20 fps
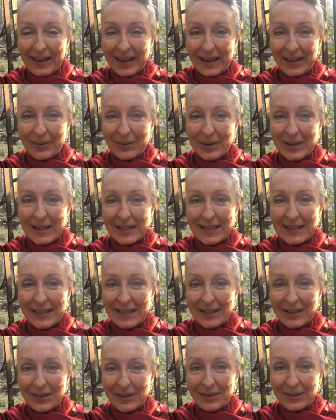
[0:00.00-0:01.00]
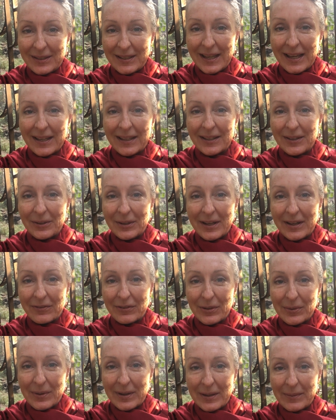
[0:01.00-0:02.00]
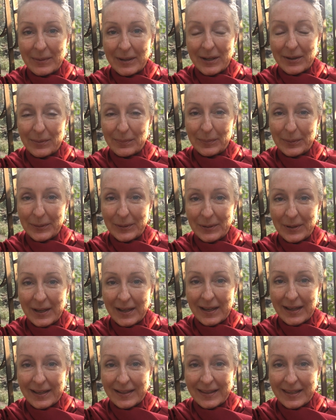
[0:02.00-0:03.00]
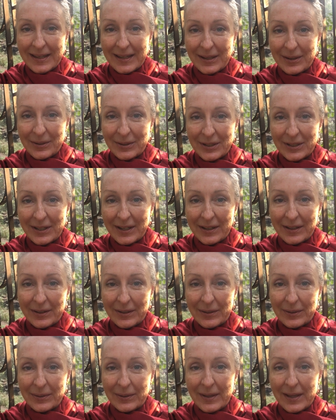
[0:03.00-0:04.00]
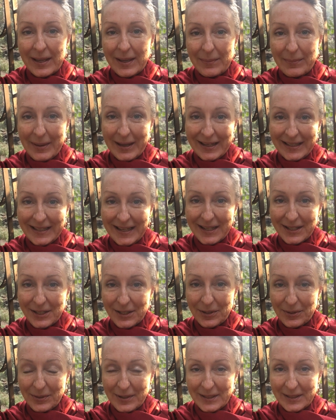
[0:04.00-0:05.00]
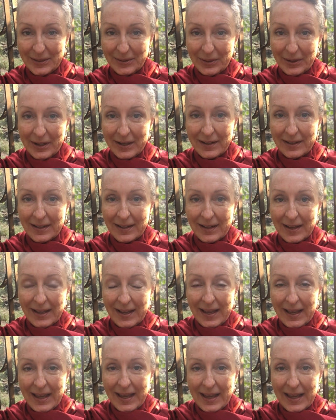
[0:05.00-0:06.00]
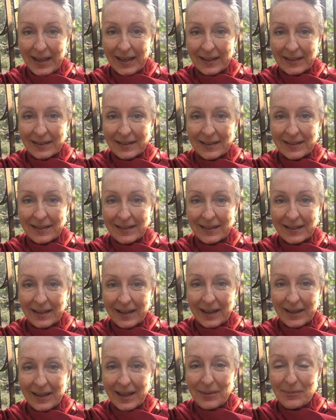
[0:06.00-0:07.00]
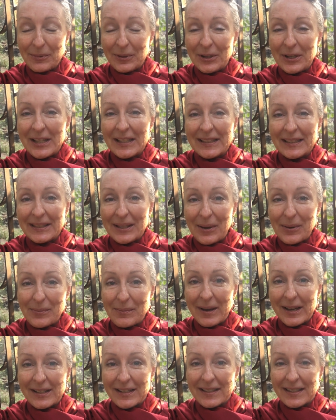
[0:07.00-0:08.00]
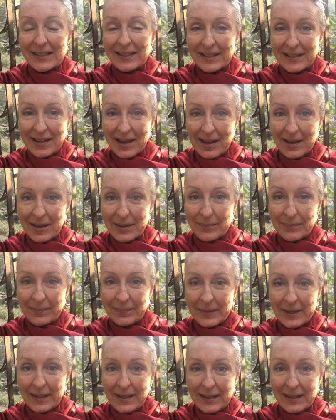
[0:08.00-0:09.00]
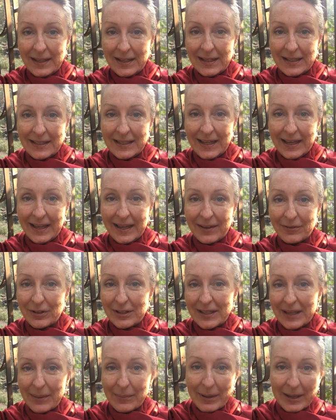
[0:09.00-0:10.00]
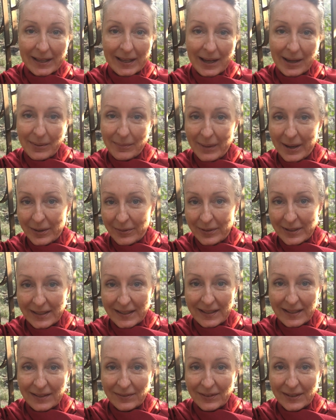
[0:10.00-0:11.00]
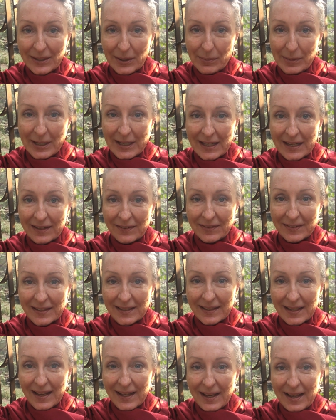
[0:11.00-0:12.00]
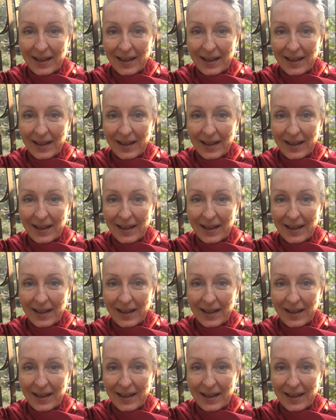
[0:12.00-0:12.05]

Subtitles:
I wanted to say hello to everyone. I'm here in Pune at the Osho Meditation Resort, and I'm learning so much this time in India. Every time I come, I receive so many gifts.